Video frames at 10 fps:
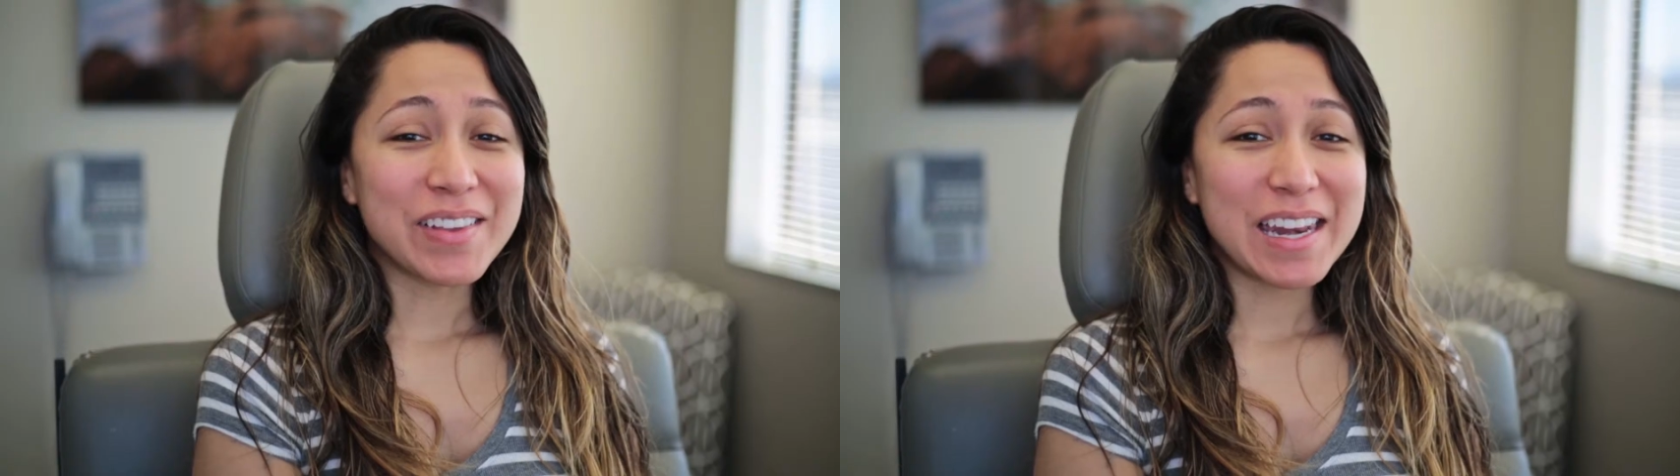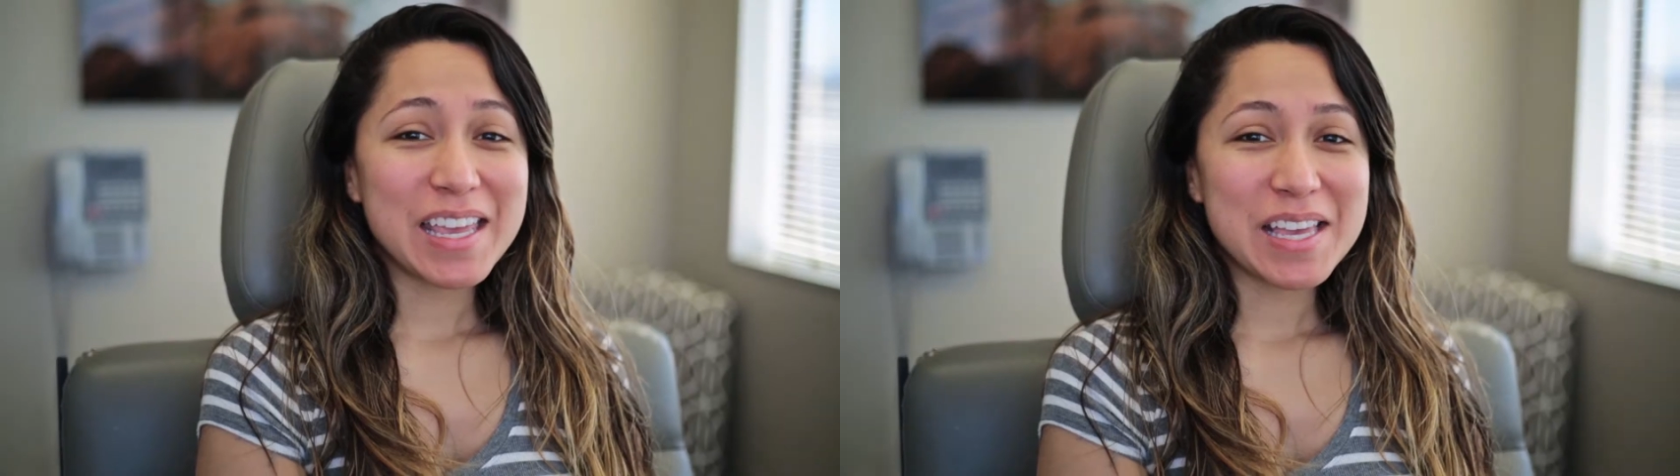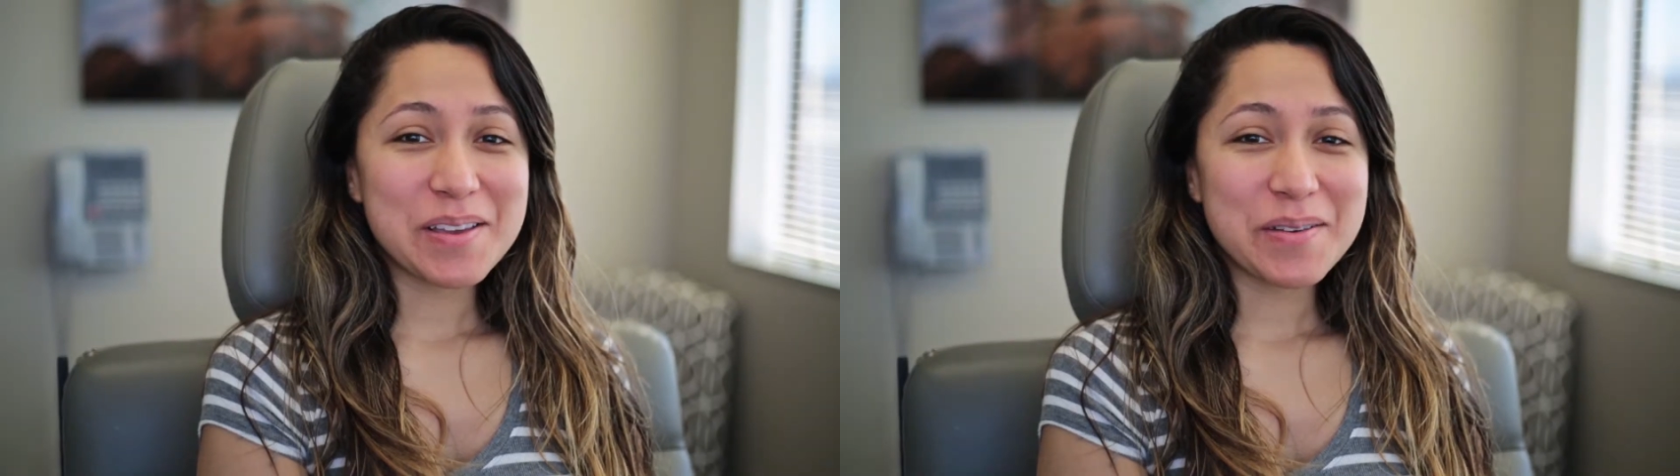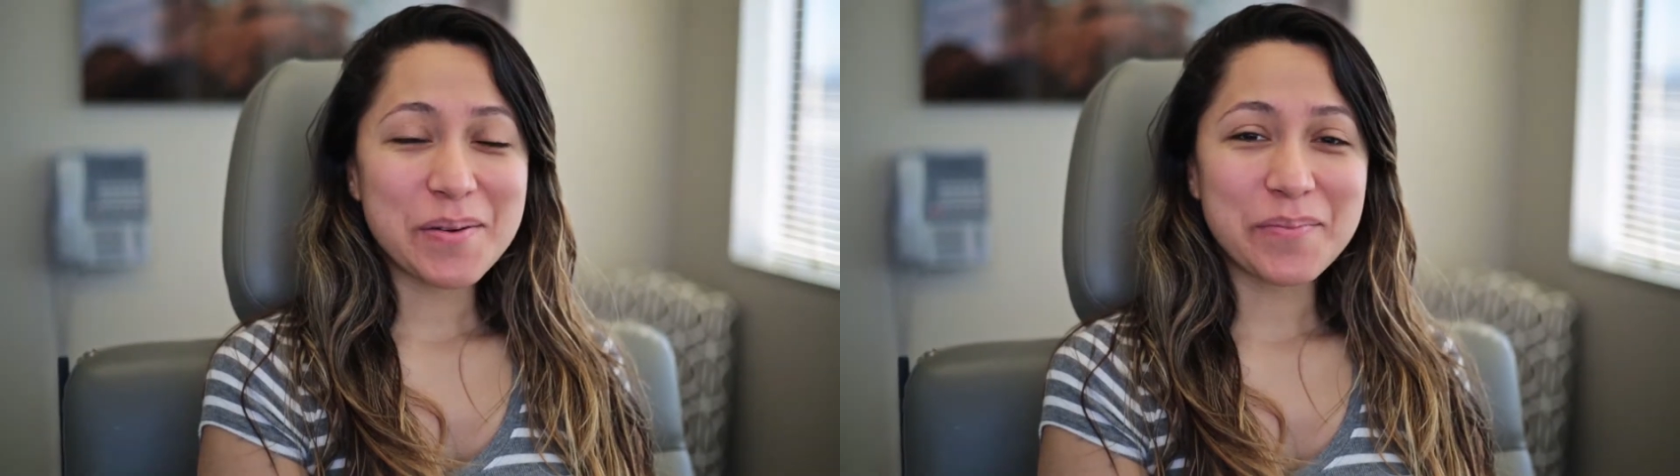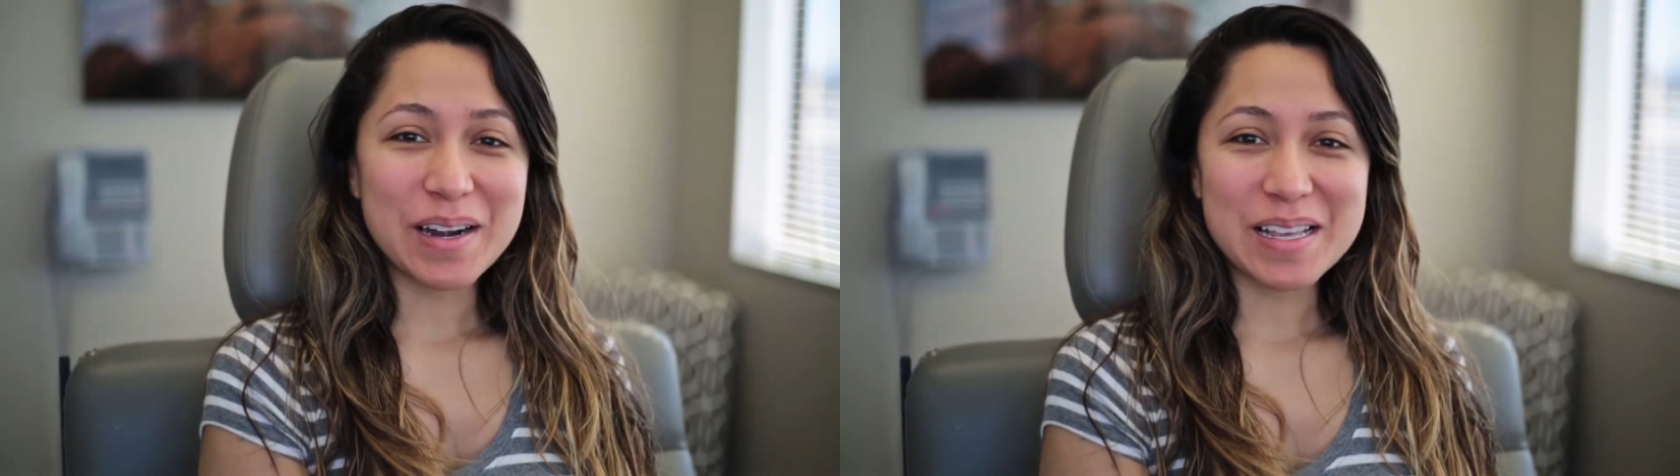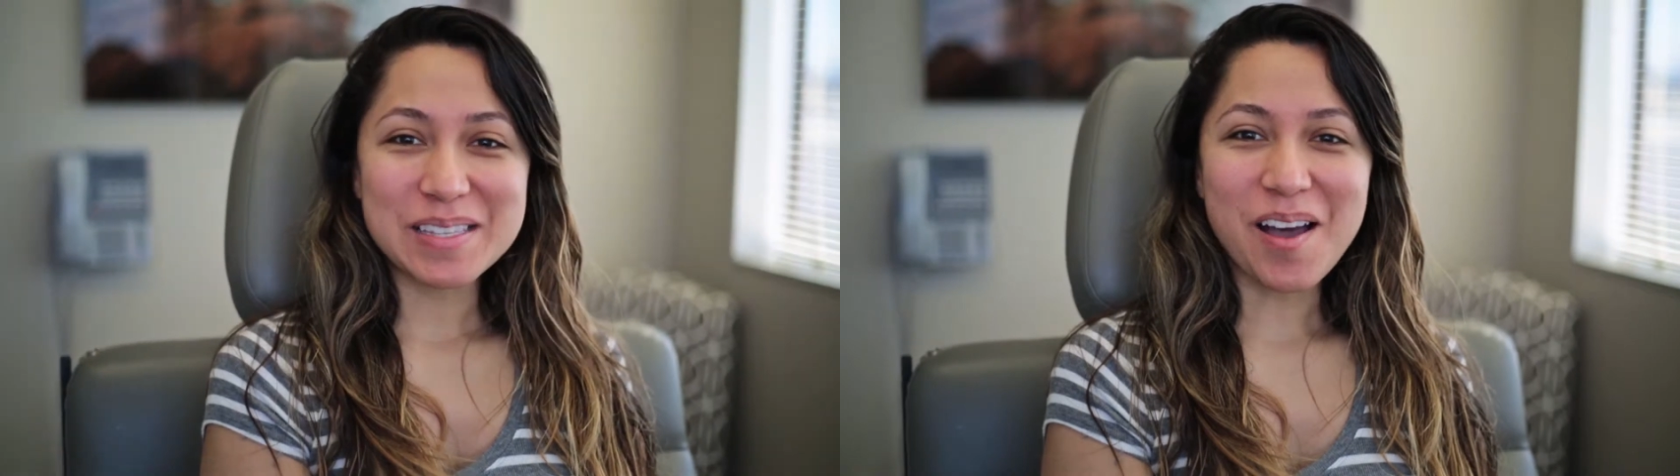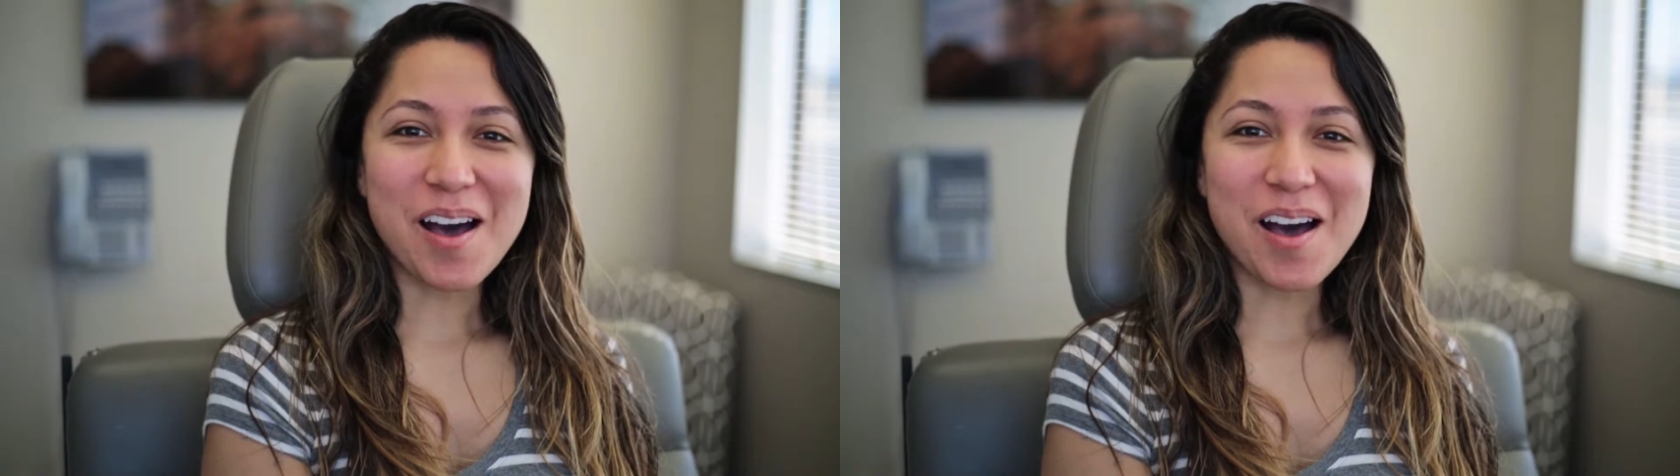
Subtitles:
getting breast